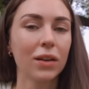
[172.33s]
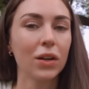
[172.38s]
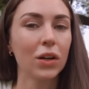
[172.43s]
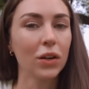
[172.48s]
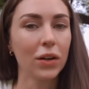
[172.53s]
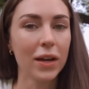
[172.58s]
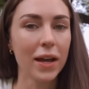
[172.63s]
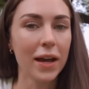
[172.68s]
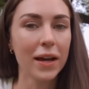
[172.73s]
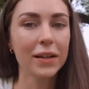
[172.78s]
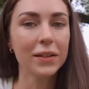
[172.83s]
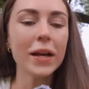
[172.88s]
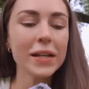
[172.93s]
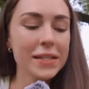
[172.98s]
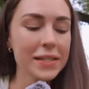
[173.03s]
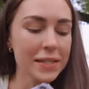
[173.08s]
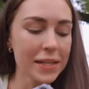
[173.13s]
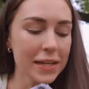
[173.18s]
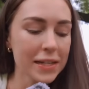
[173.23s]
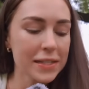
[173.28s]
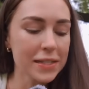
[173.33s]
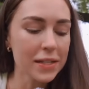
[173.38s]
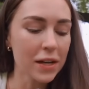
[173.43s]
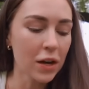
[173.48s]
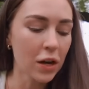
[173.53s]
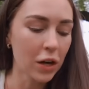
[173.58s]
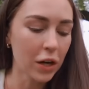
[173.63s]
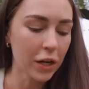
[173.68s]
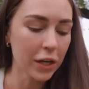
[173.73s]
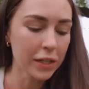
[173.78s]
Korea. Was this a
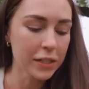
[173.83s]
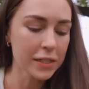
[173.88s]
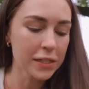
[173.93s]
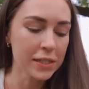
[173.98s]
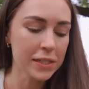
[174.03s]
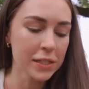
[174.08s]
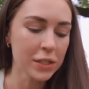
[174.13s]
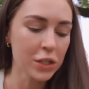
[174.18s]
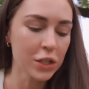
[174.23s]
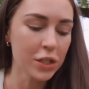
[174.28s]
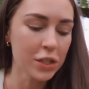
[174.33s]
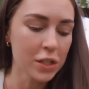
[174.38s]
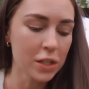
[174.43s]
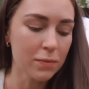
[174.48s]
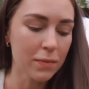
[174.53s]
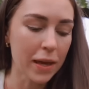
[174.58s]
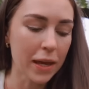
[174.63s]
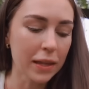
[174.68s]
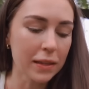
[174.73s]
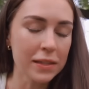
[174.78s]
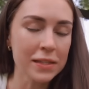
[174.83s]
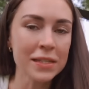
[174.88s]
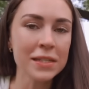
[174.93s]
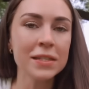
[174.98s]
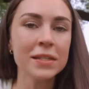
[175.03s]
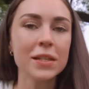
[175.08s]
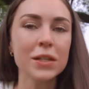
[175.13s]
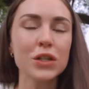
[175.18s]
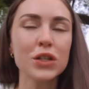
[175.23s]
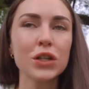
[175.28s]
hard decision to make? This is
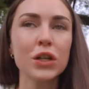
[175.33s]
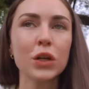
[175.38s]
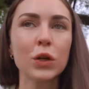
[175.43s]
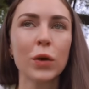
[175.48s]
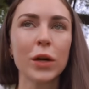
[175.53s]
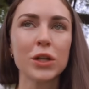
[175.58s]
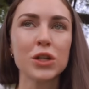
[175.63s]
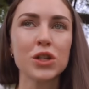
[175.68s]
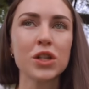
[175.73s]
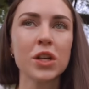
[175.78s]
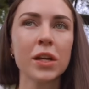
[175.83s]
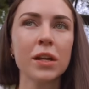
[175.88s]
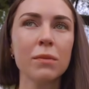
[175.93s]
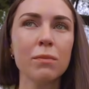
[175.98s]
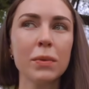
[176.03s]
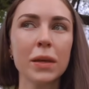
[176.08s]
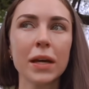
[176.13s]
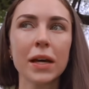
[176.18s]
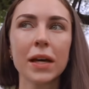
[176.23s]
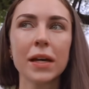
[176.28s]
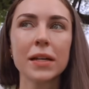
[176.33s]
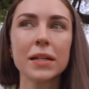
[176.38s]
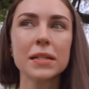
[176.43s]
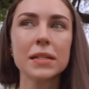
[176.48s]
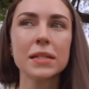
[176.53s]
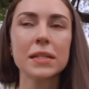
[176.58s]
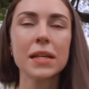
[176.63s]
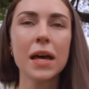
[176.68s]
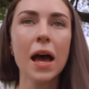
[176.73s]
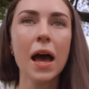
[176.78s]
such a good question,
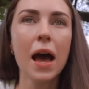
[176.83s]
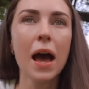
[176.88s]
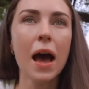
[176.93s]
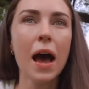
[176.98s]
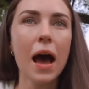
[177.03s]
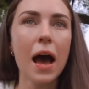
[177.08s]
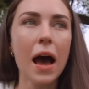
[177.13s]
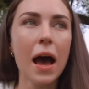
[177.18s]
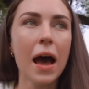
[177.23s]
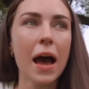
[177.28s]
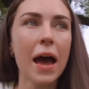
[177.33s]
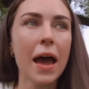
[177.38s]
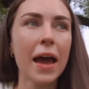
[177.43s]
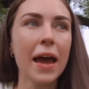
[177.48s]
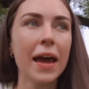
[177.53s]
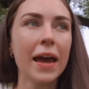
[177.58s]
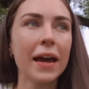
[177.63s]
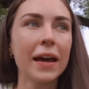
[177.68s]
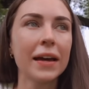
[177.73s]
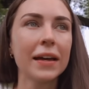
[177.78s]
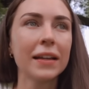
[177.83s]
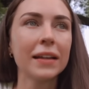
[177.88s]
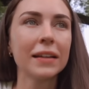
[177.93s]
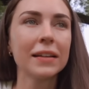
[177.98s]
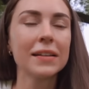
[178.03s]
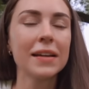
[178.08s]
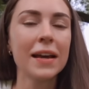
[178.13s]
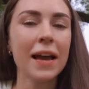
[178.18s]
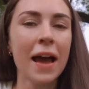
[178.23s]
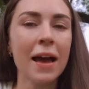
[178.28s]
because I
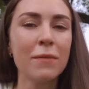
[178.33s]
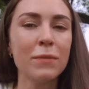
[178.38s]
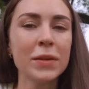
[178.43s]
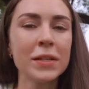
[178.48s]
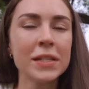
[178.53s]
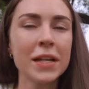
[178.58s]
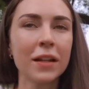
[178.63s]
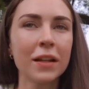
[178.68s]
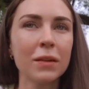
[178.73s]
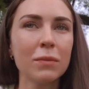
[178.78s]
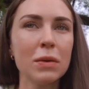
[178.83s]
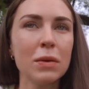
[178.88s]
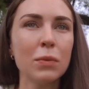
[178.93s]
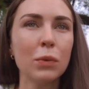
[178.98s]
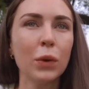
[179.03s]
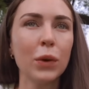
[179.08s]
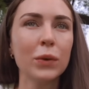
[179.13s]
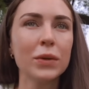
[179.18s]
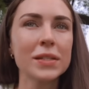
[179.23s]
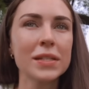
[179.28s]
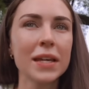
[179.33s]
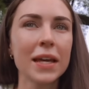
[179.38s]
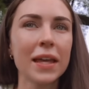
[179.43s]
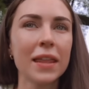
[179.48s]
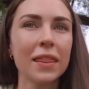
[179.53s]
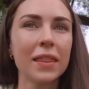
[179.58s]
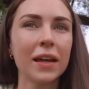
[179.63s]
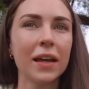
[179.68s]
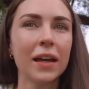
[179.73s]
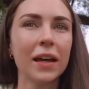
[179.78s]
have been telling people it was
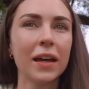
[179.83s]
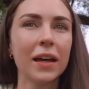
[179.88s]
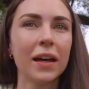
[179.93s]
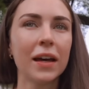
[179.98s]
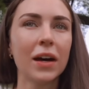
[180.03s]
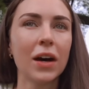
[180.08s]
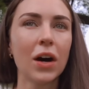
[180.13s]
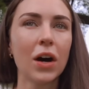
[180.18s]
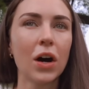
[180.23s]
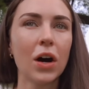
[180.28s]
like the